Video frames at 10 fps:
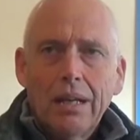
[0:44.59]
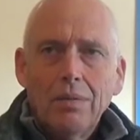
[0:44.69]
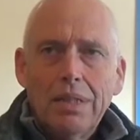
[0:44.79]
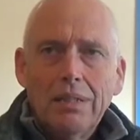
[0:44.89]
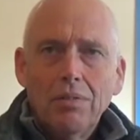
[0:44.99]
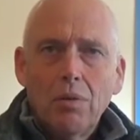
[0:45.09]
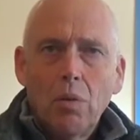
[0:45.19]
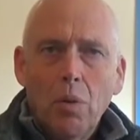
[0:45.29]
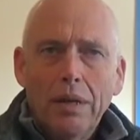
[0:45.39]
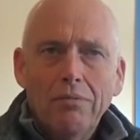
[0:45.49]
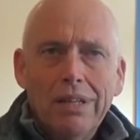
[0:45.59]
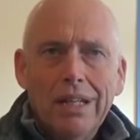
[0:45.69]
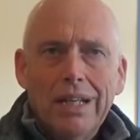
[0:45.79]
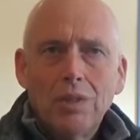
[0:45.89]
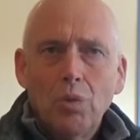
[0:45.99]
We didn't quite
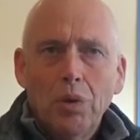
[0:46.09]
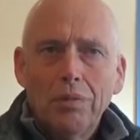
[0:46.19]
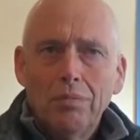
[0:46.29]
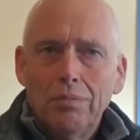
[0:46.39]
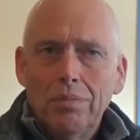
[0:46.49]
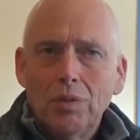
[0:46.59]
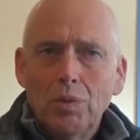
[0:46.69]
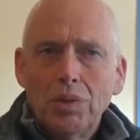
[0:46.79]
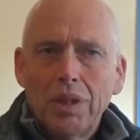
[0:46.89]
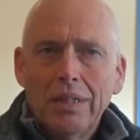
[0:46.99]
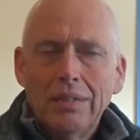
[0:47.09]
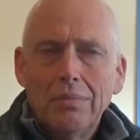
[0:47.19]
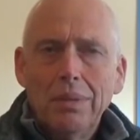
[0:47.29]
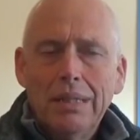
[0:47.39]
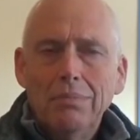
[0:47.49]
realise what this was going to
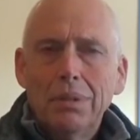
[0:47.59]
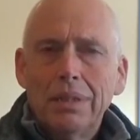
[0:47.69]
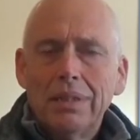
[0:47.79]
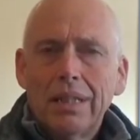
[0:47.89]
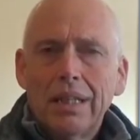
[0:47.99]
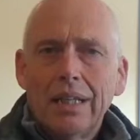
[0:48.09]
mean, but